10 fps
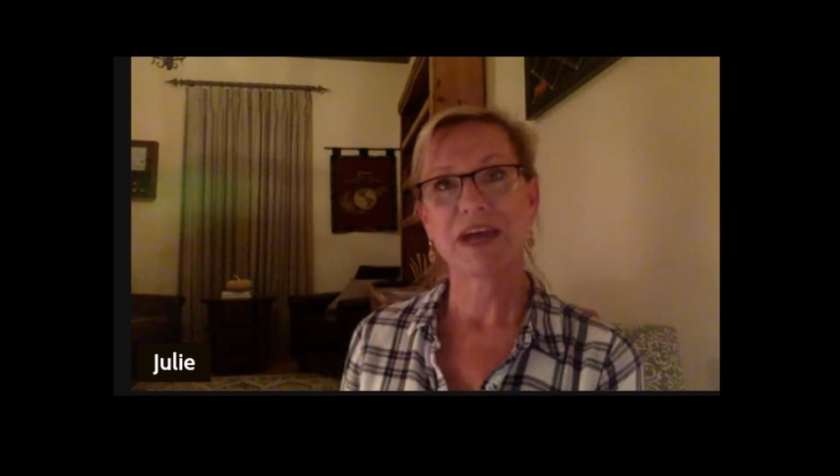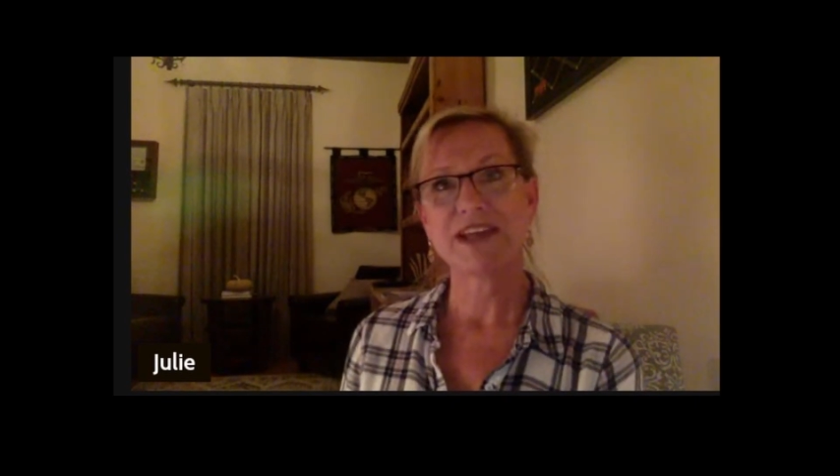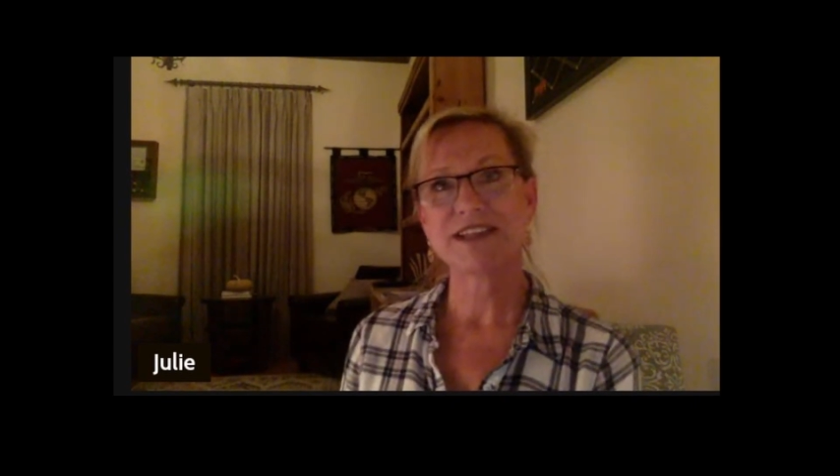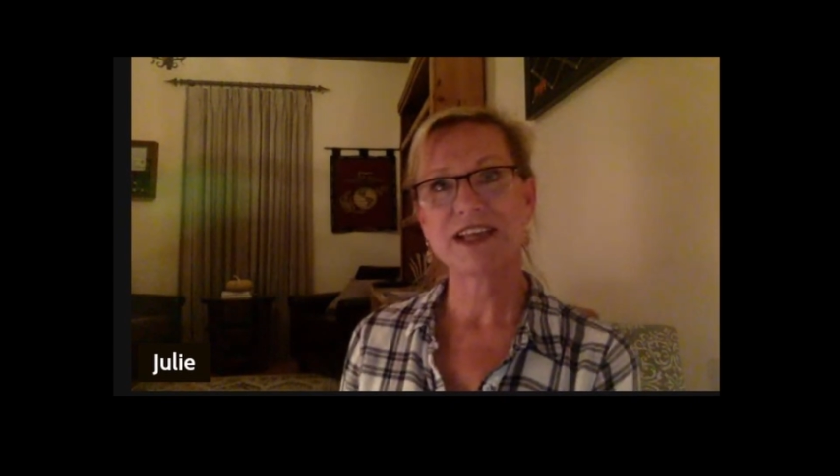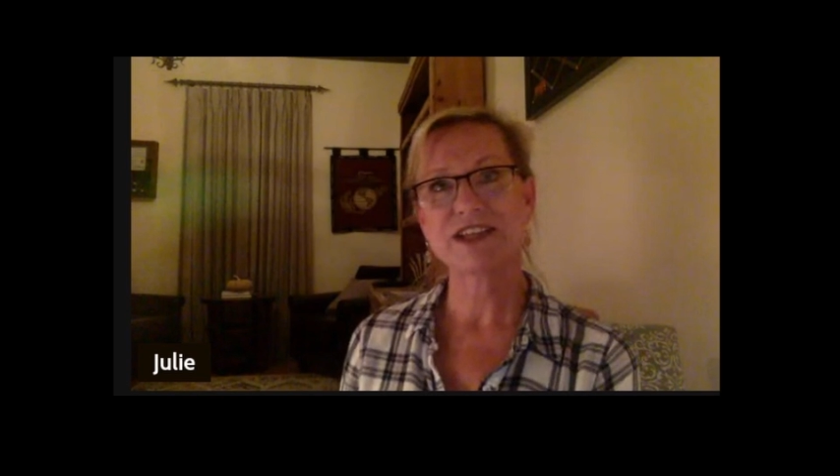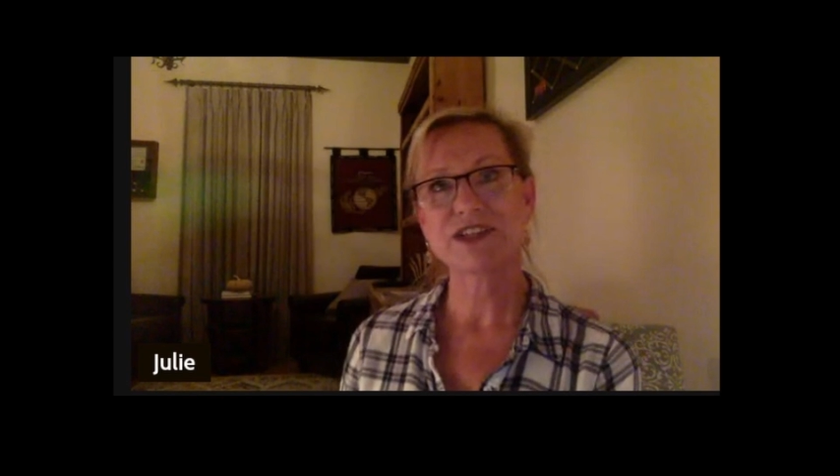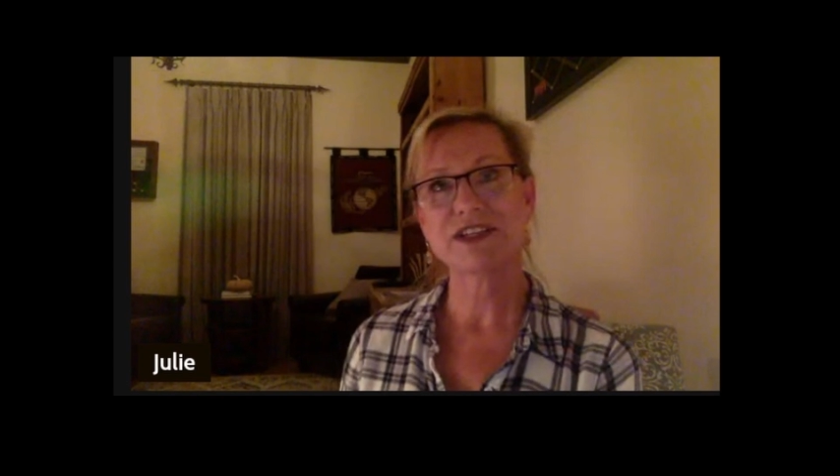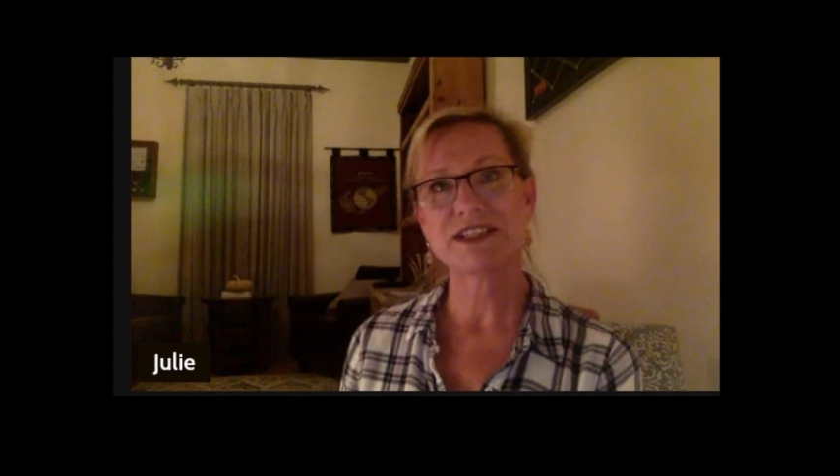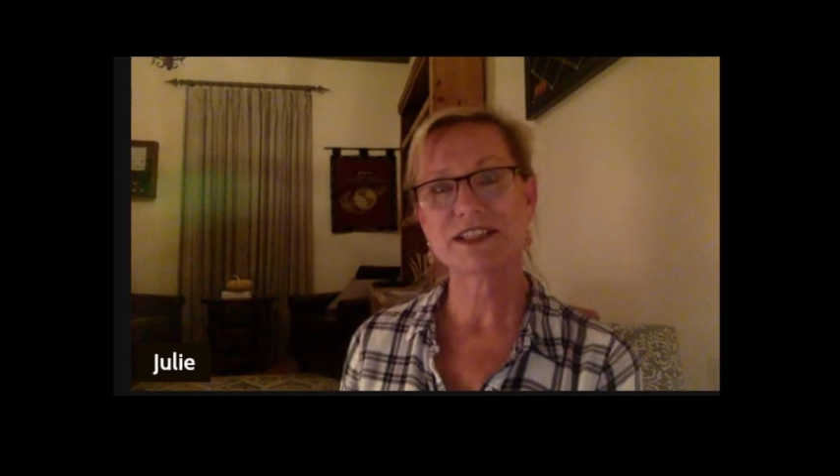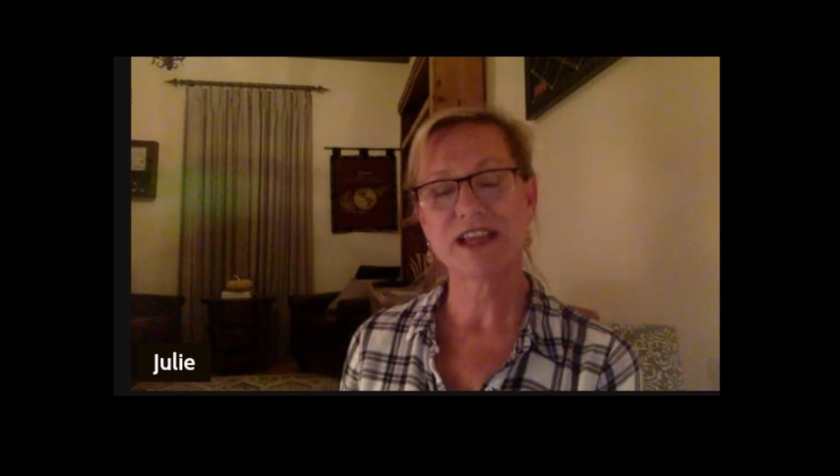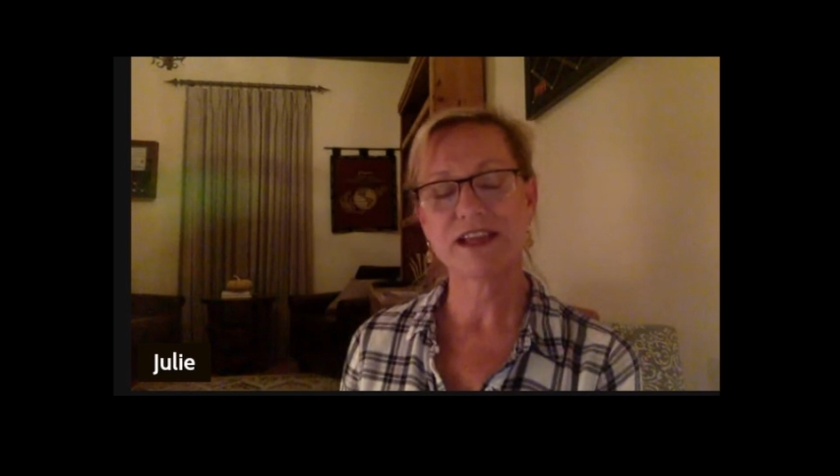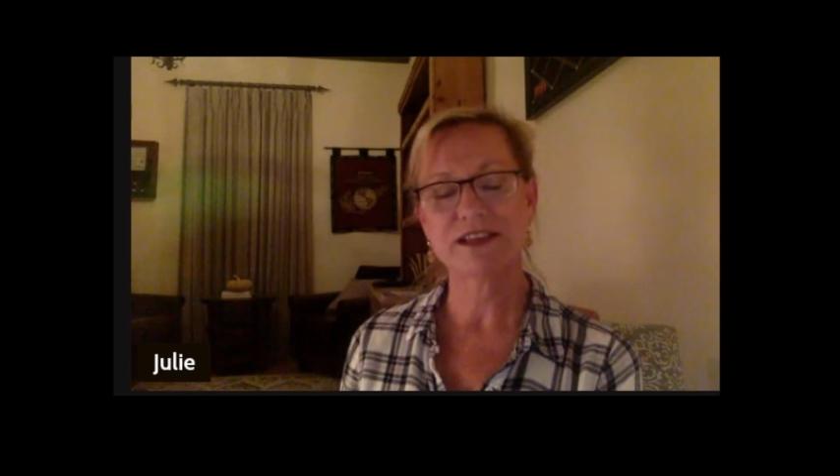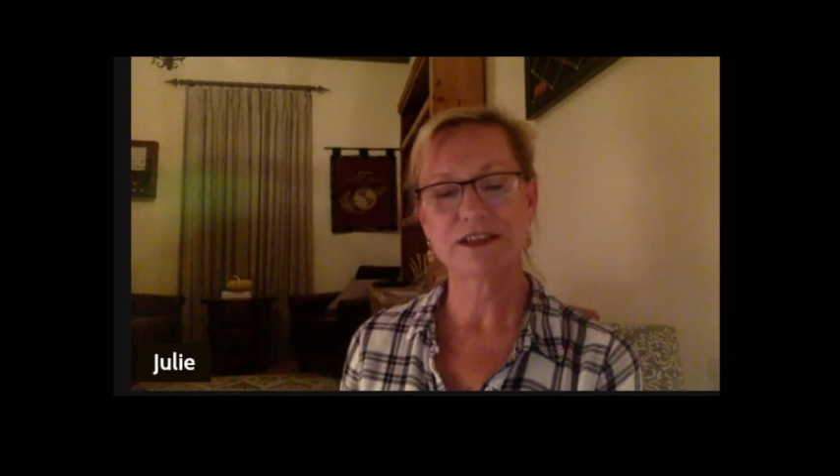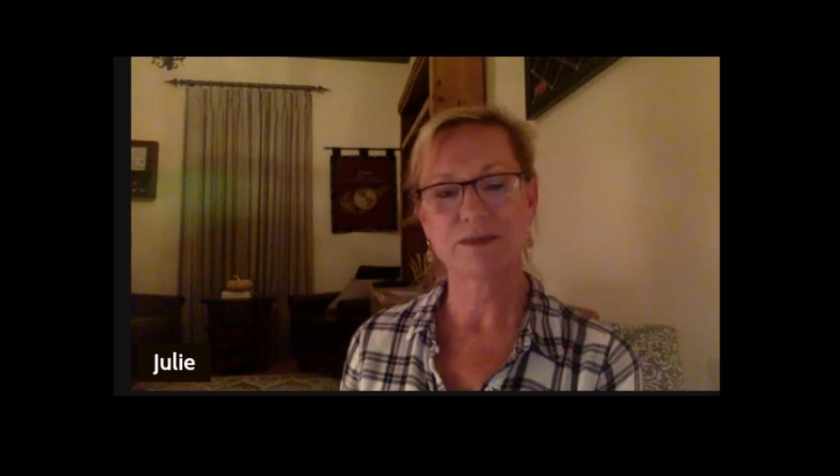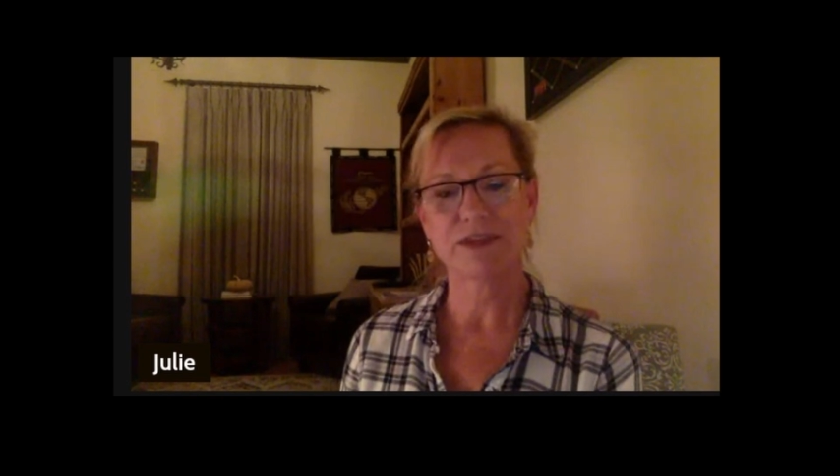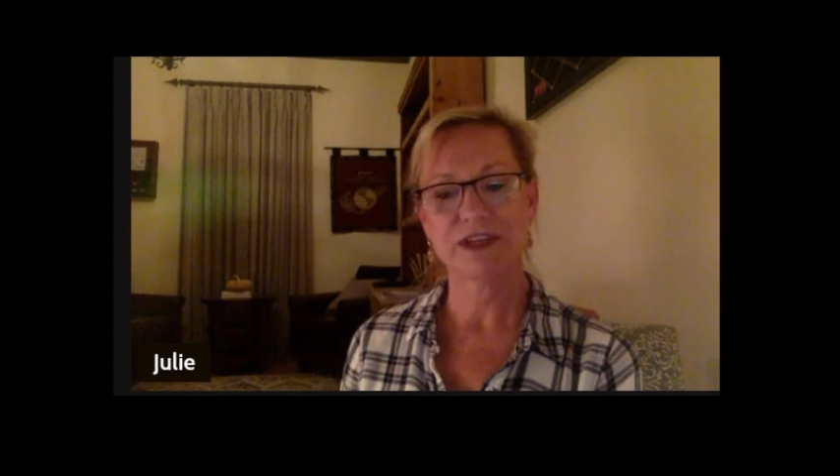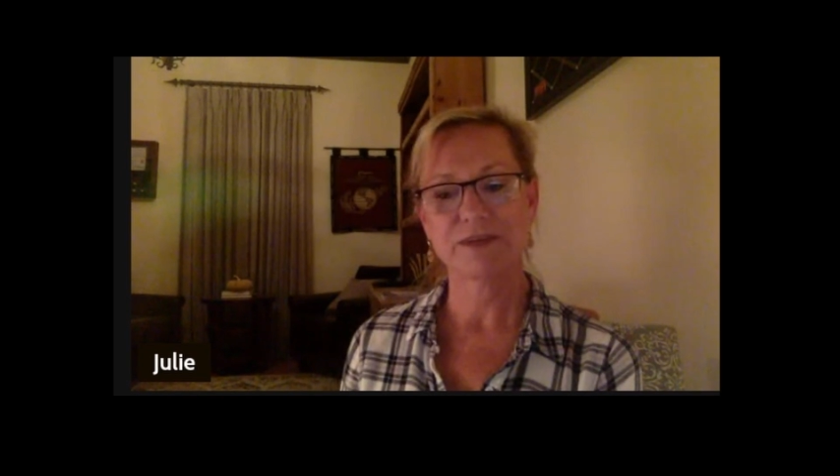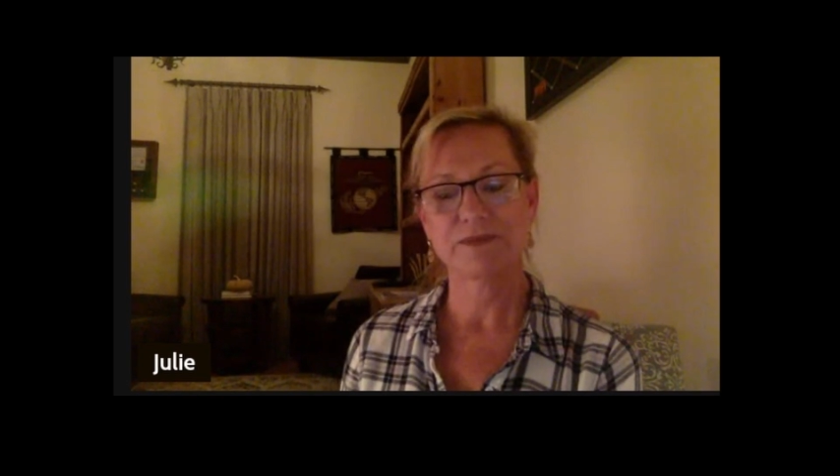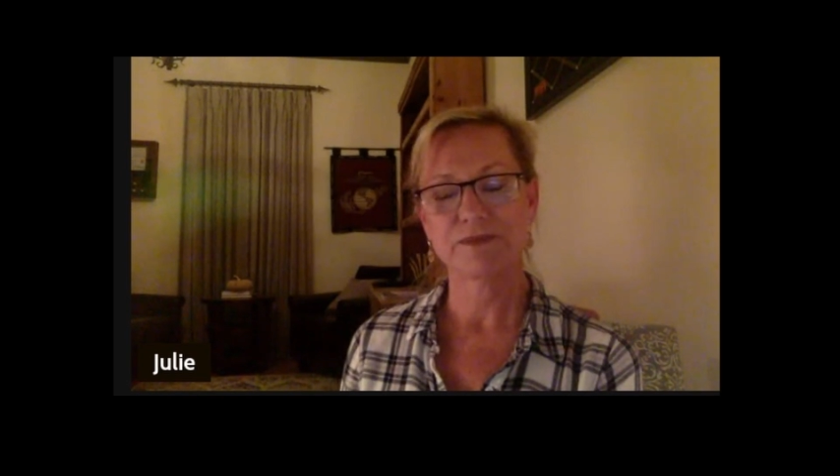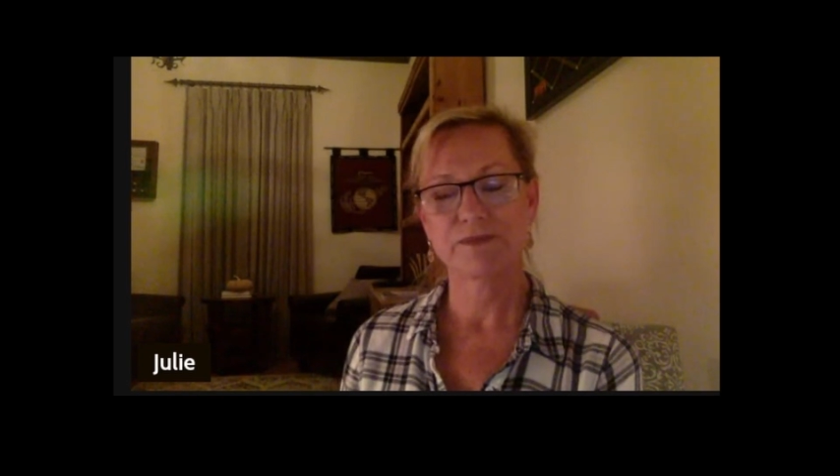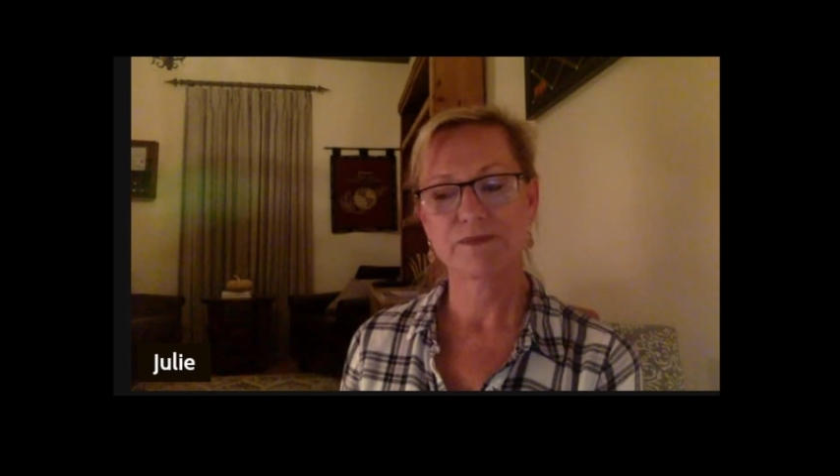my intention in saying something